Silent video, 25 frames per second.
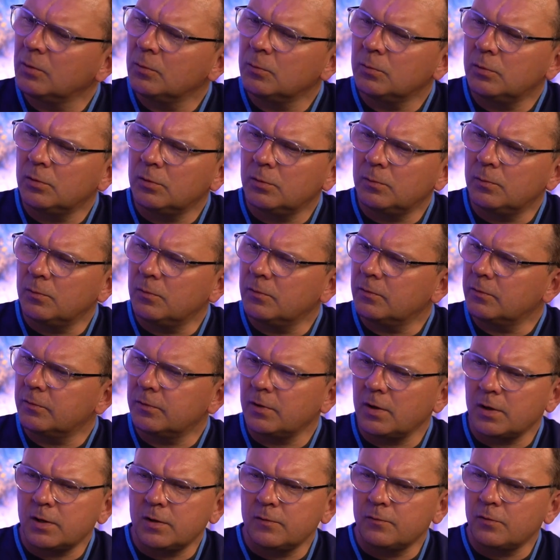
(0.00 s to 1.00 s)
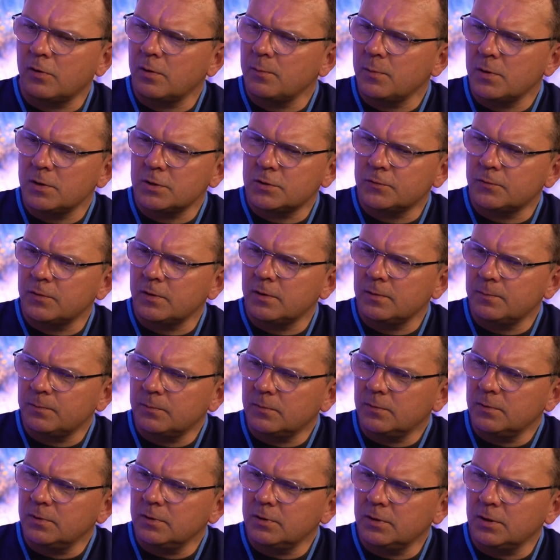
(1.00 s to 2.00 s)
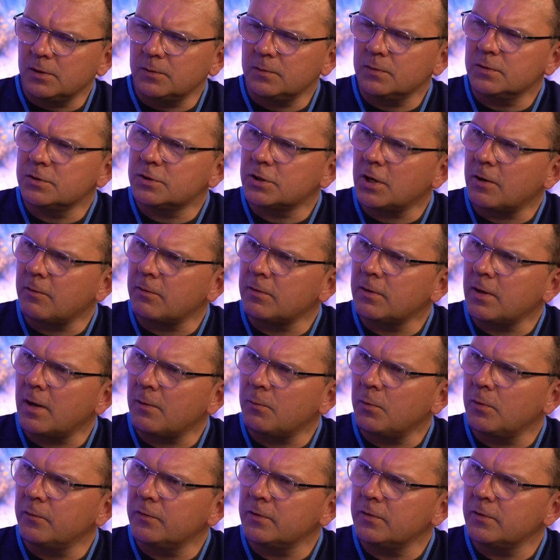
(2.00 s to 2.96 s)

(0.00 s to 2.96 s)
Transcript: Well, thank you very much for sharing that with